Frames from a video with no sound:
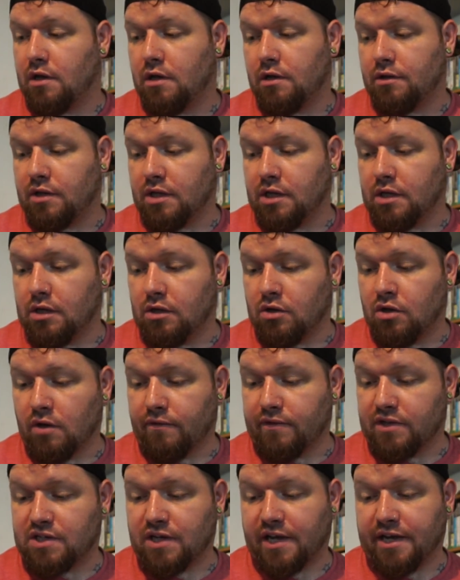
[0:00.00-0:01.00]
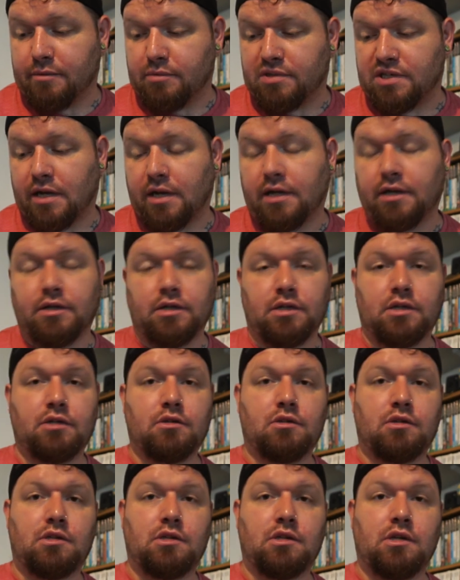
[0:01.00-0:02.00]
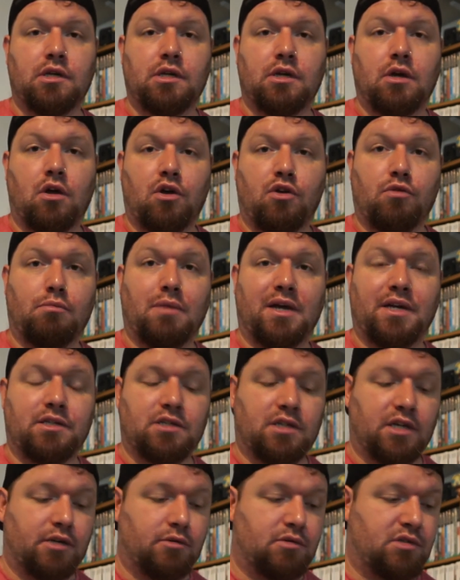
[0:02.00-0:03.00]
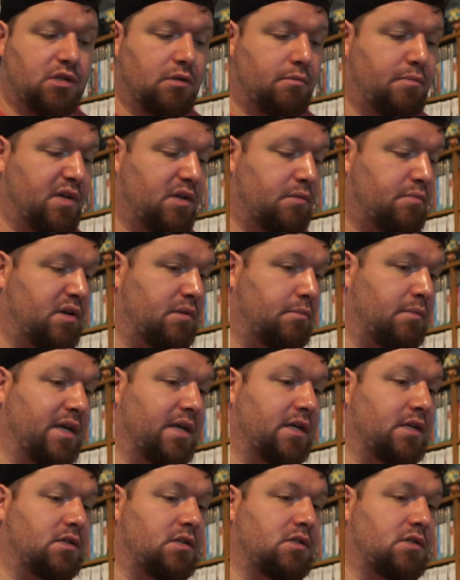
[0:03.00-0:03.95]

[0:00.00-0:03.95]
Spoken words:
the cover tapes and the homemade tapes that people have made.